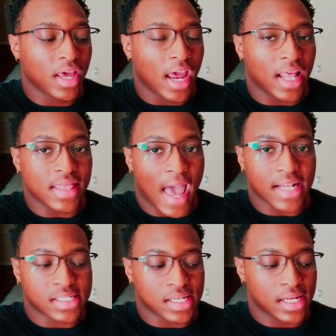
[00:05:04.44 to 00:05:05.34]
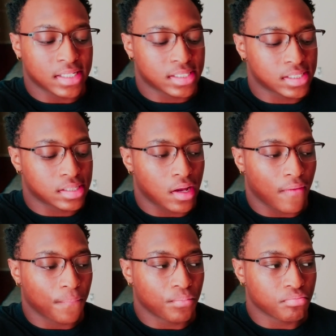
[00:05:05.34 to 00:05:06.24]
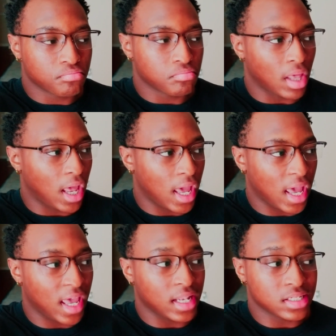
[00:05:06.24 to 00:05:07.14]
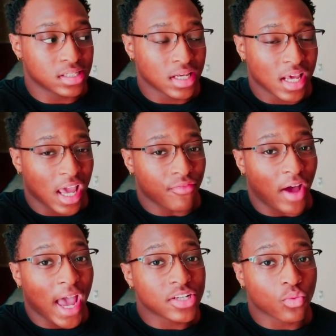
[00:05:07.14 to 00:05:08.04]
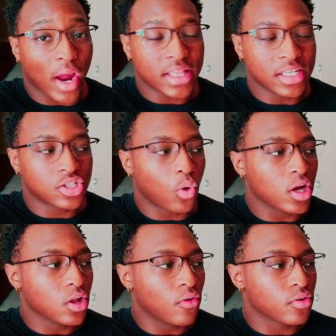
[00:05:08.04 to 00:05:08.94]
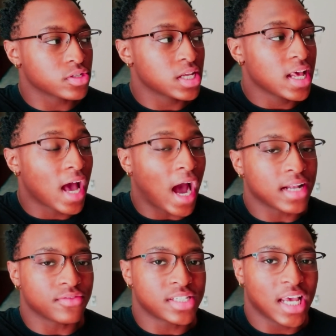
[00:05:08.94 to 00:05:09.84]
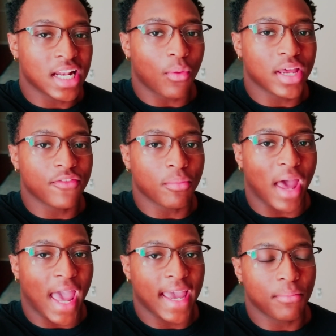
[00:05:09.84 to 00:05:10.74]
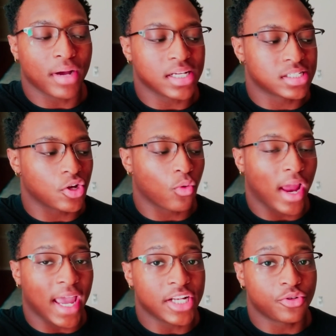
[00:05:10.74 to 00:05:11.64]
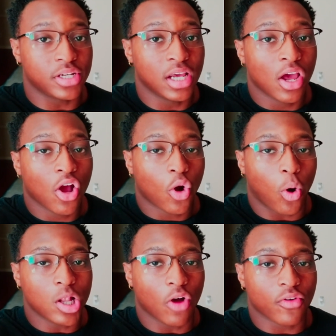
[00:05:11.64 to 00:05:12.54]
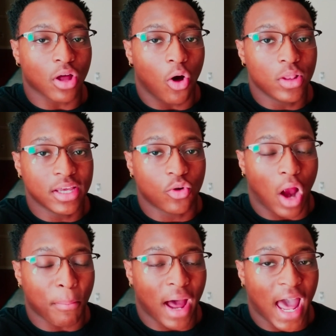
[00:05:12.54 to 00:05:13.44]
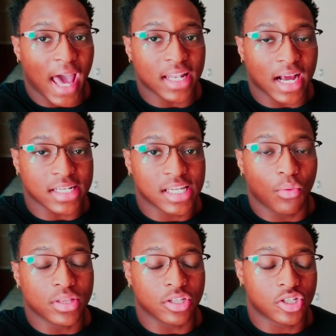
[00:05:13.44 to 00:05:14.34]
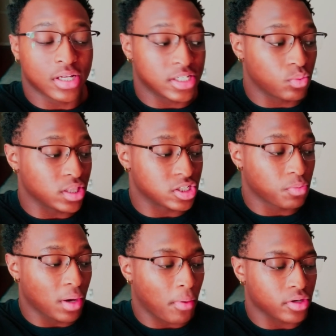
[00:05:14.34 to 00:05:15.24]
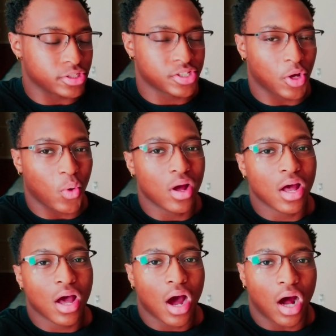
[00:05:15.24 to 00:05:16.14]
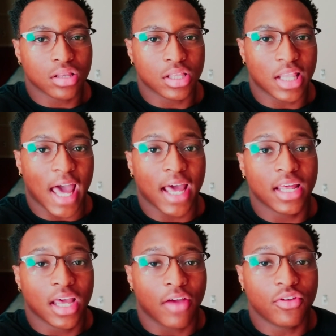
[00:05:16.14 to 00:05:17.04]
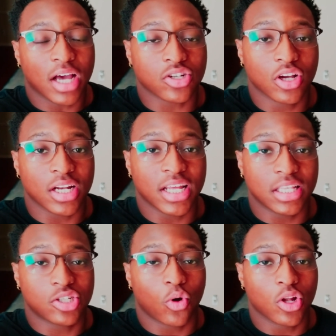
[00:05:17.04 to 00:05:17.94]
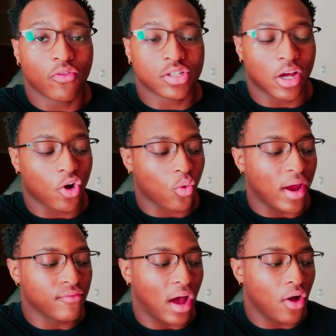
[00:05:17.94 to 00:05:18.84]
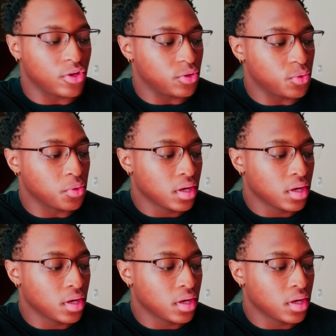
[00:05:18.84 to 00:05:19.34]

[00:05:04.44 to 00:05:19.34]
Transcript: in that sense. And if I had to rate these coilovers out of 10, I would give them an 8 because it's a great entry coilover. The only gripe I had, like I said, is with the spring purchase. So other than that, if you guys are looking to get these coilovers, they're a great value.